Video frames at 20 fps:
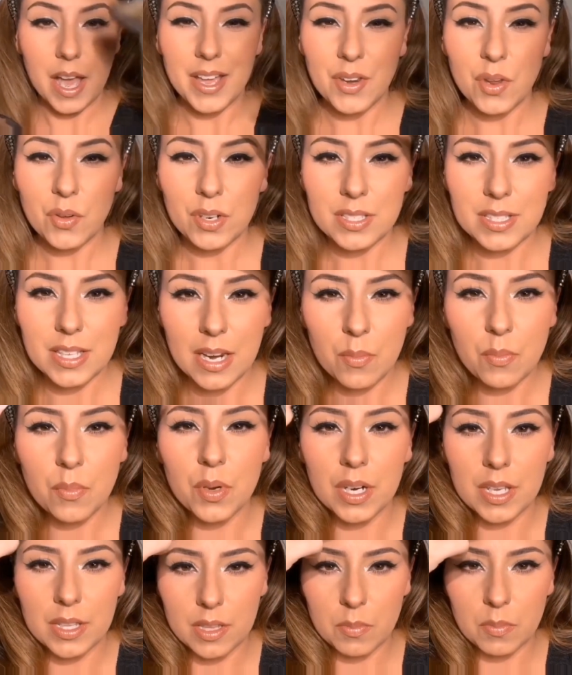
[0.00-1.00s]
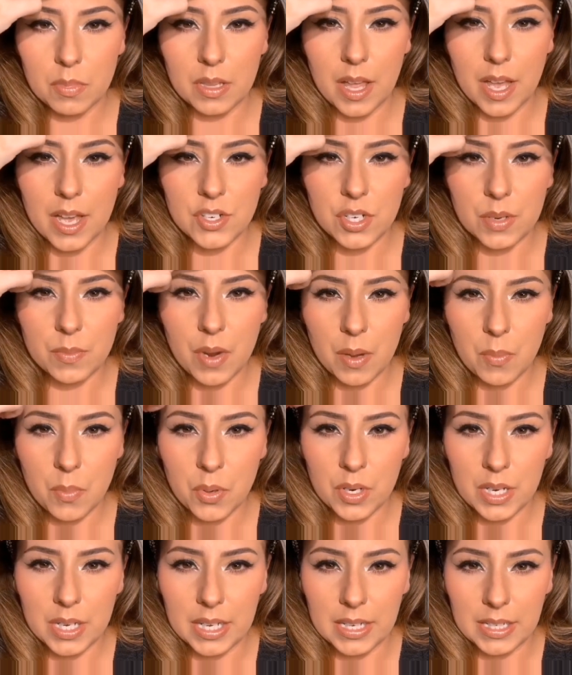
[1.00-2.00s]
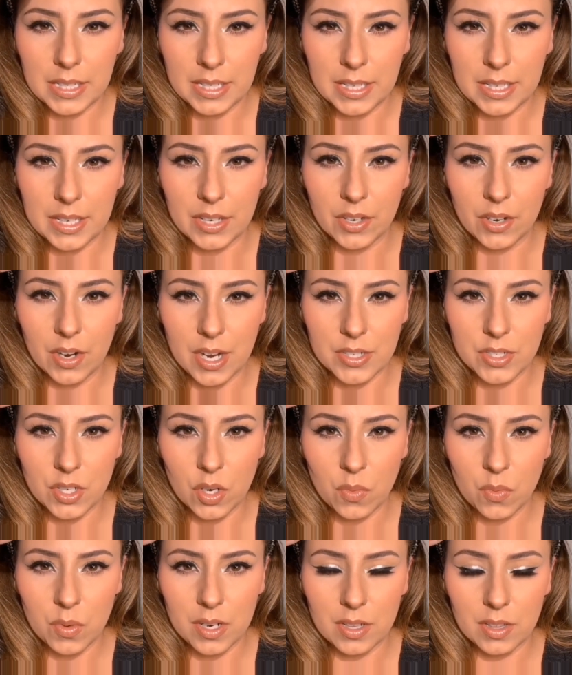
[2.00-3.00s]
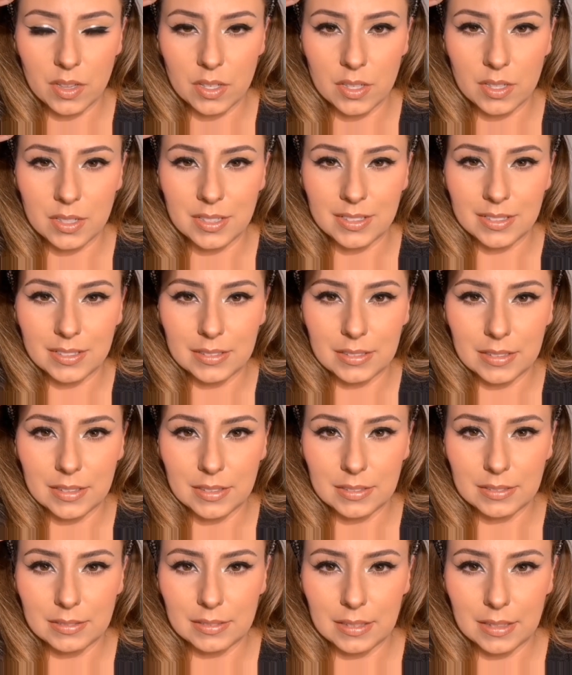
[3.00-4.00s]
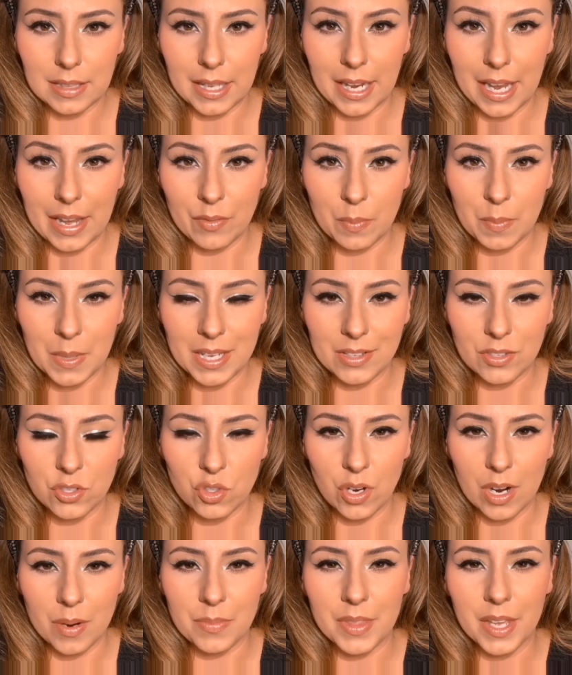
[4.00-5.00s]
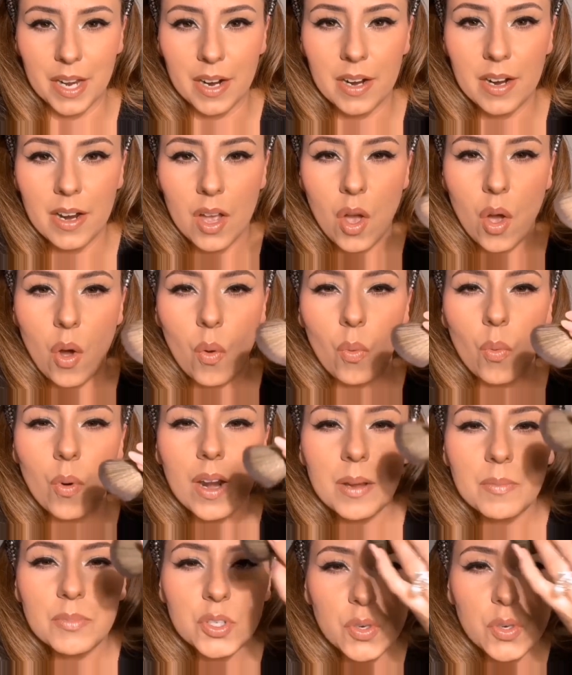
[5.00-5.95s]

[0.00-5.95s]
And notice that I'm putting the blush, I'm not putting it here. I don't wanna look like I have a pink stripe there. What I'm